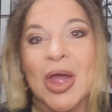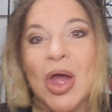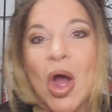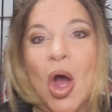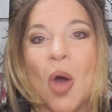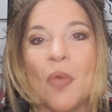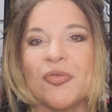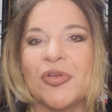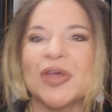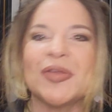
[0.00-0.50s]

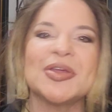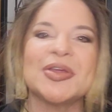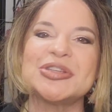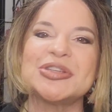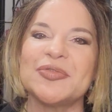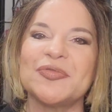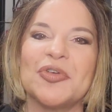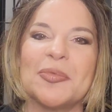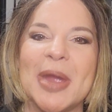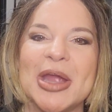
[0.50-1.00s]
hopefully this
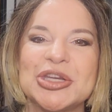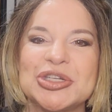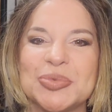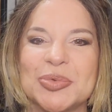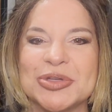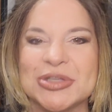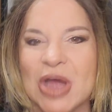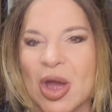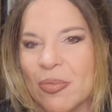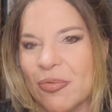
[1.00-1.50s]
information
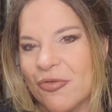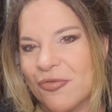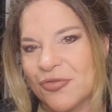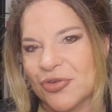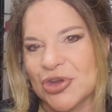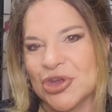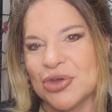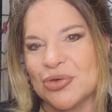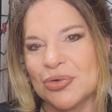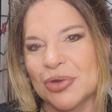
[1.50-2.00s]
was helpful
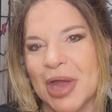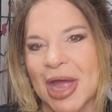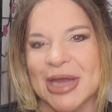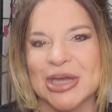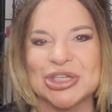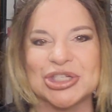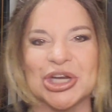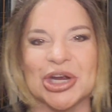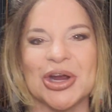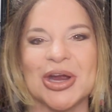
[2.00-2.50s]
for you. Like,
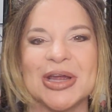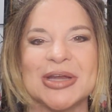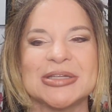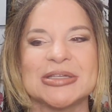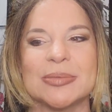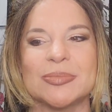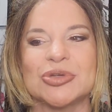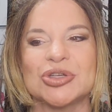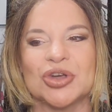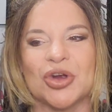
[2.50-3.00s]
share, and
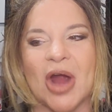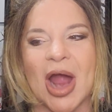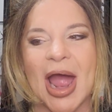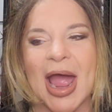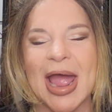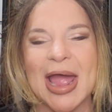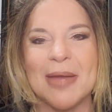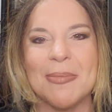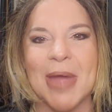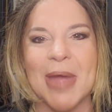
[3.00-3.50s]

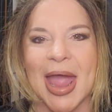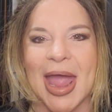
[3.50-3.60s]
subscribe.